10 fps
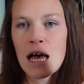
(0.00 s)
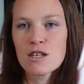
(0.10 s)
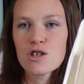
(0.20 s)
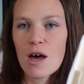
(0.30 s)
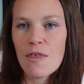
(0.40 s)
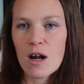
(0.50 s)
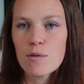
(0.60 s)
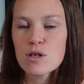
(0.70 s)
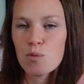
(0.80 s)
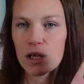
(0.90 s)
and so I thought it
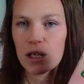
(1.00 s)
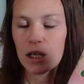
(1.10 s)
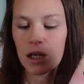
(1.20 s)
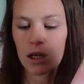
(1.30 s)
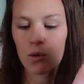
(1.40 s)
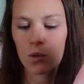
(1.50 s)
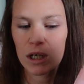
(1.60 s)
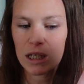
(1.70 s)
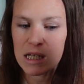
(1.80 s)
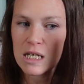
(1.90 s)
was really
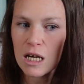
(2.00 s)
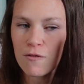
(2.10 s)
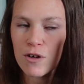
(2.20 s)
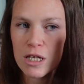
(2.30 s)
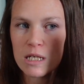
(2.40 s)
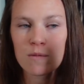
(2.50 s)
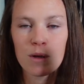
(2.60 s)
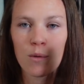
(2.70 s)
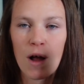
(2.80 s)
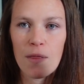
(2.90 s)
realistic for this to
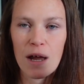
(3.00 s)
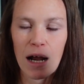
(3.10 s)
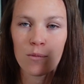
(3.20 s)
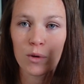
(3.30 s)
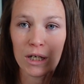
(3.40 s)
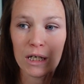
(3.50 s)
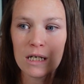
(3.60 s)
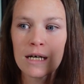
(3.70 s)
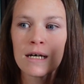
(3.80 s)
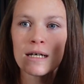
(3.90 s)
be one that I read